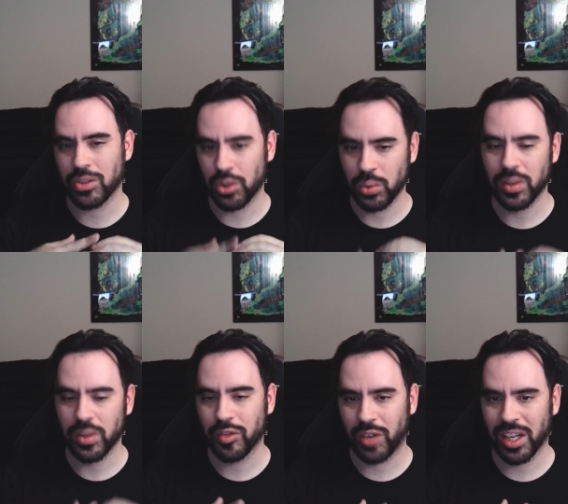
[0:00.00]
to the
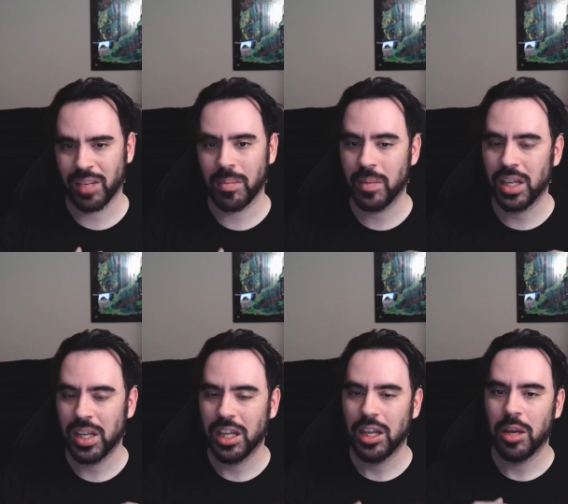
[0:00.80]
frame,
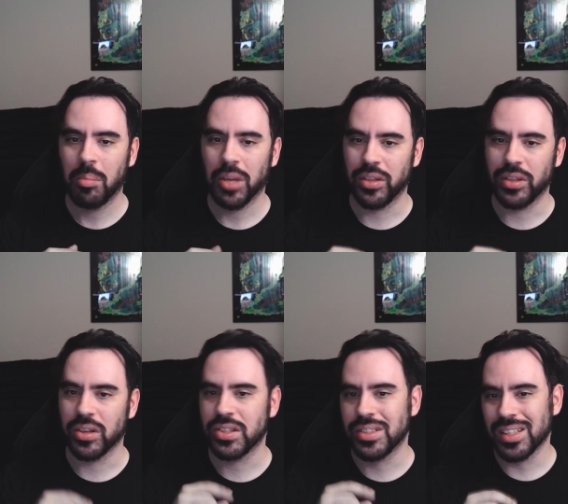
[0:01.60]
but
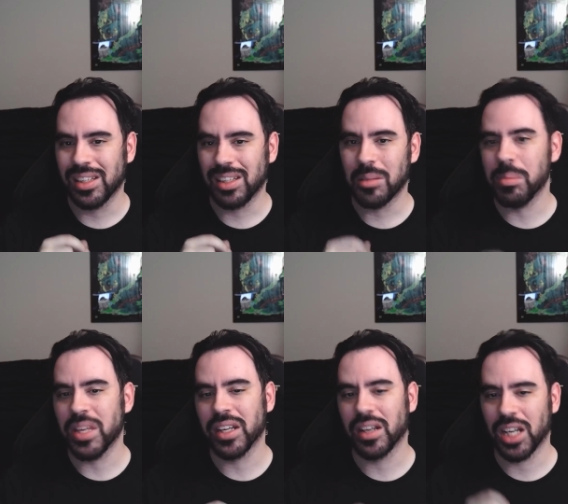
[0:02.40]
there's still a
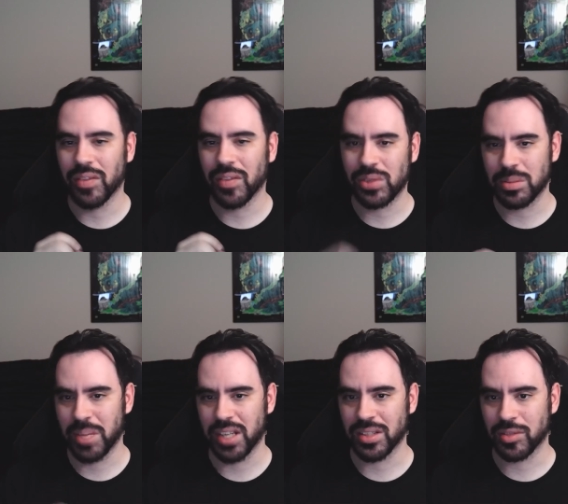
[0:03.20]
big enough
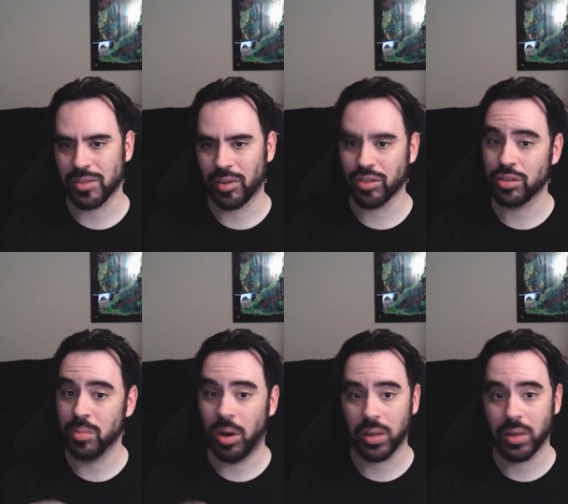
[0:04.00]
space for a small